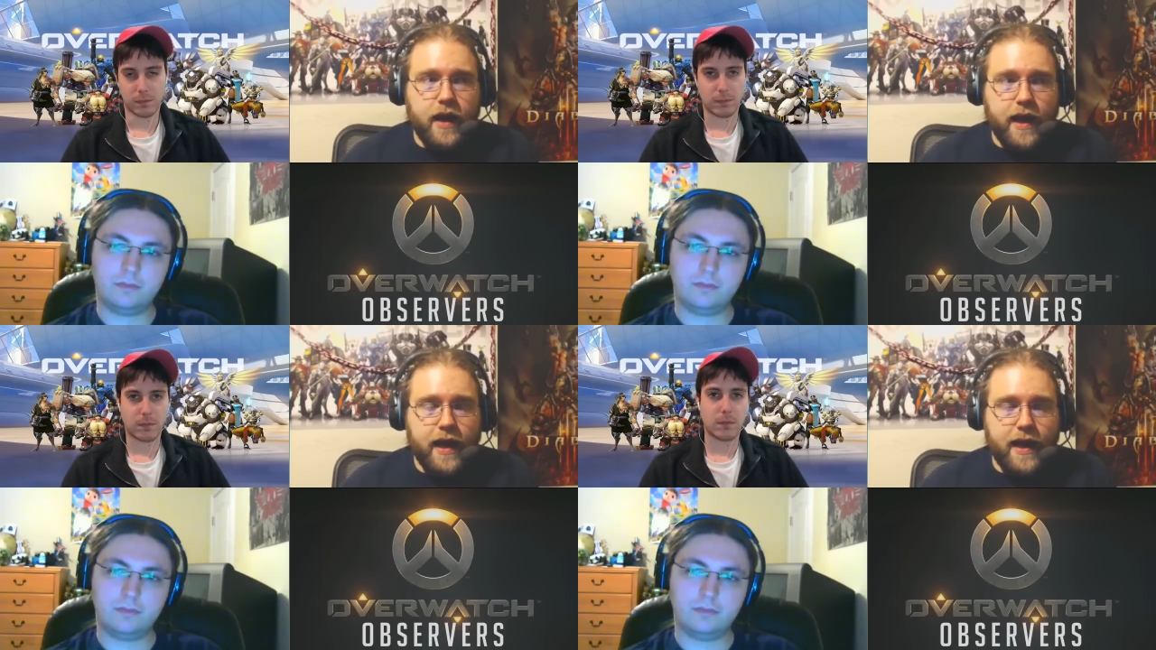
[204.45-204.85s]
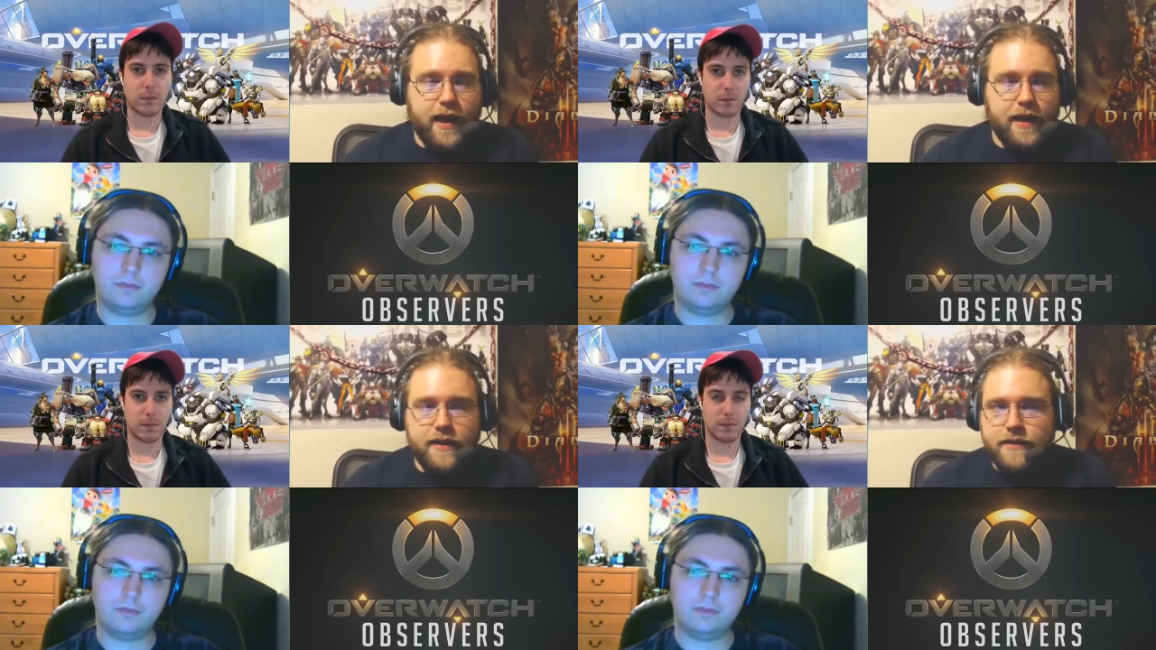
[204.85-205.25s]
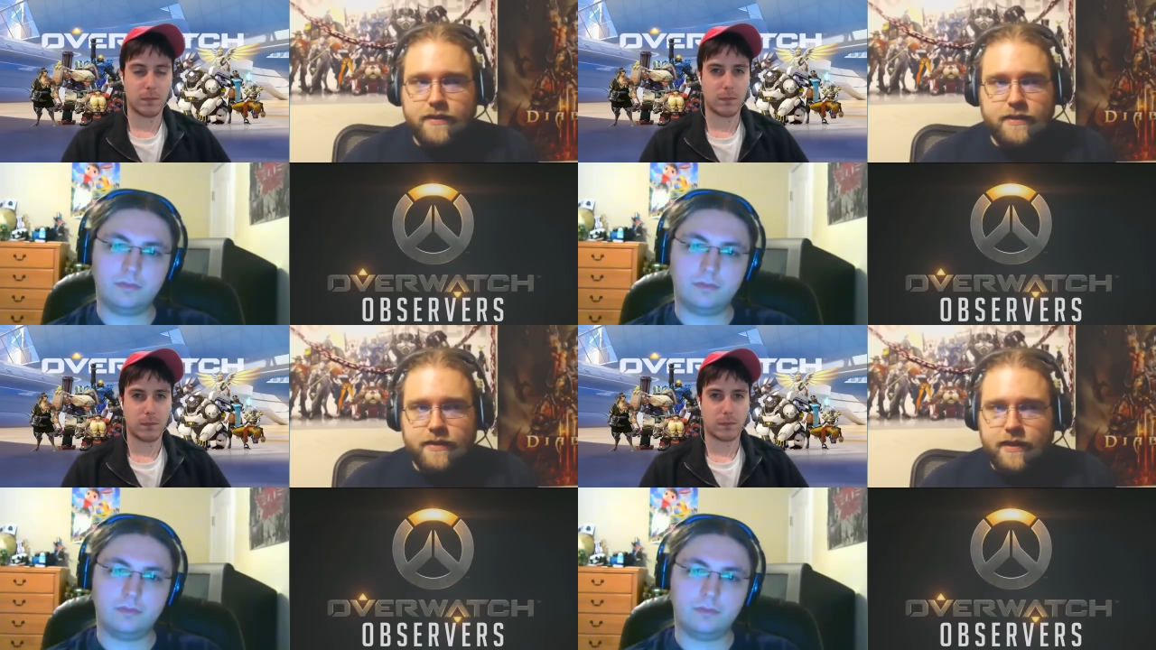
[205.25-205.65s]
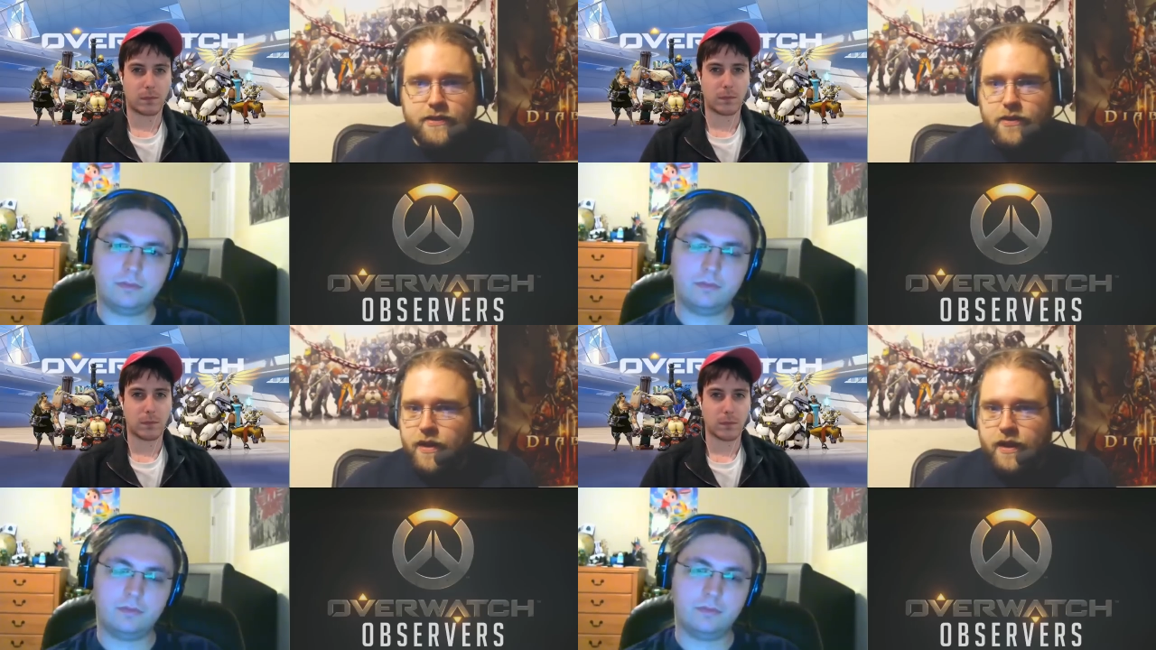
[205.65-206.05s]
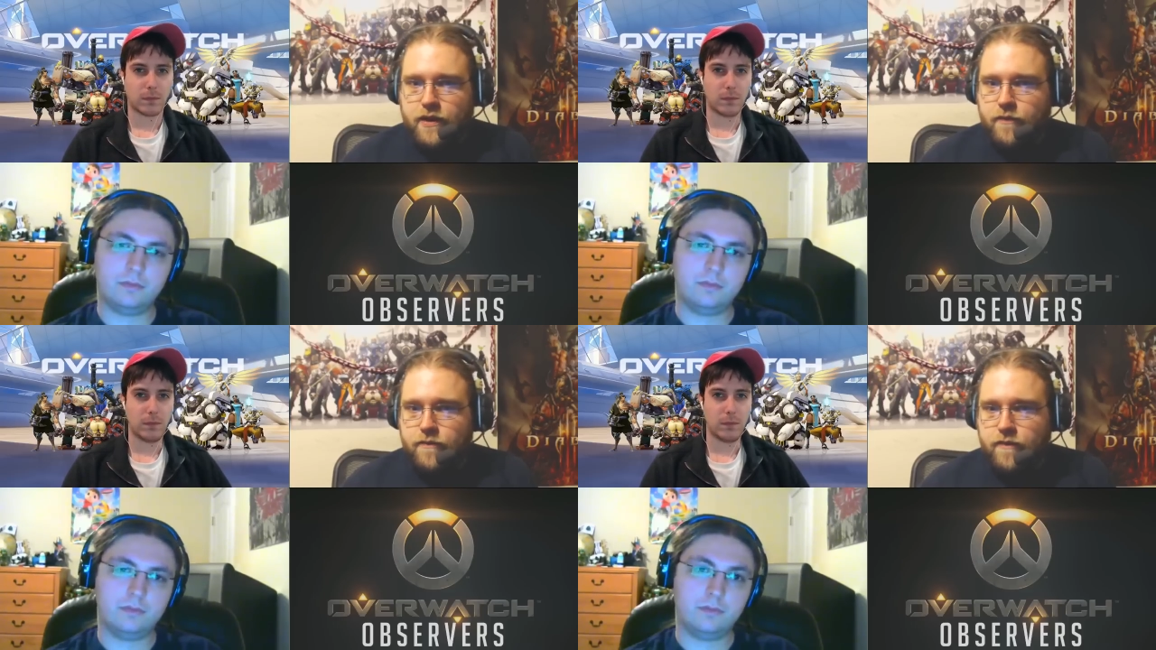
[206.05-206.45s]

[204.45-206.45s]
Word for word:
Speaker 1: and that's all I know.